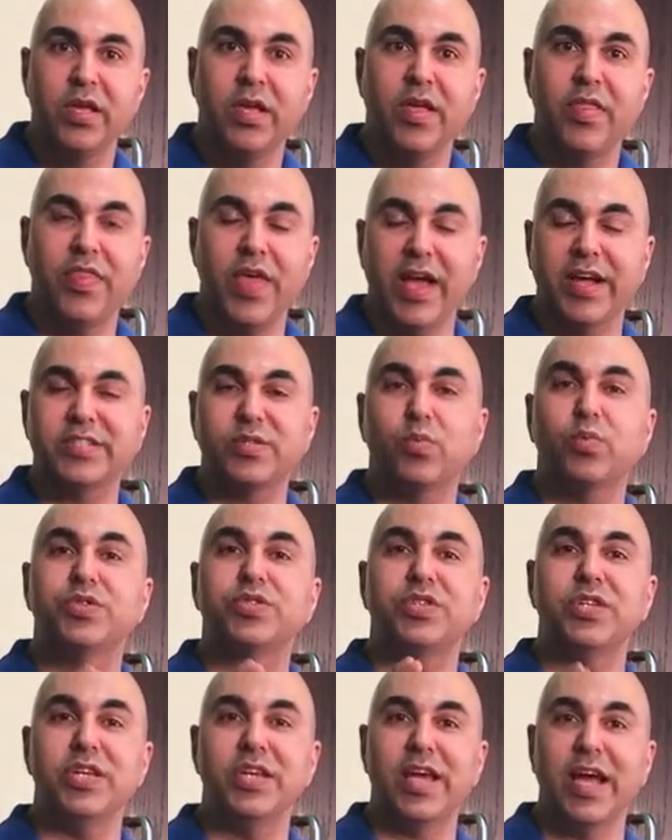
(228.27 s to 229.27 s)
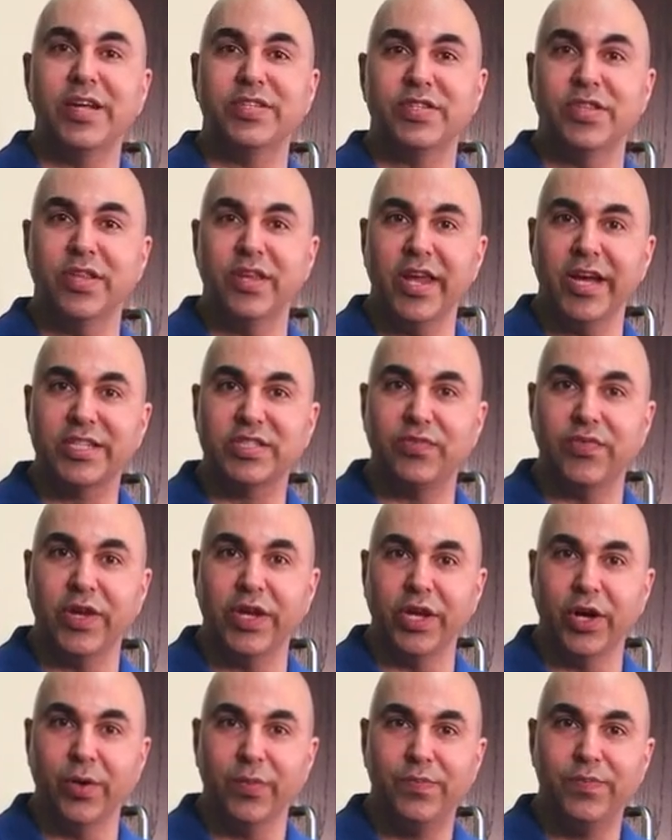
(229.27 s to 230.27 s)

Thanks, and we'll see you guys in the next video.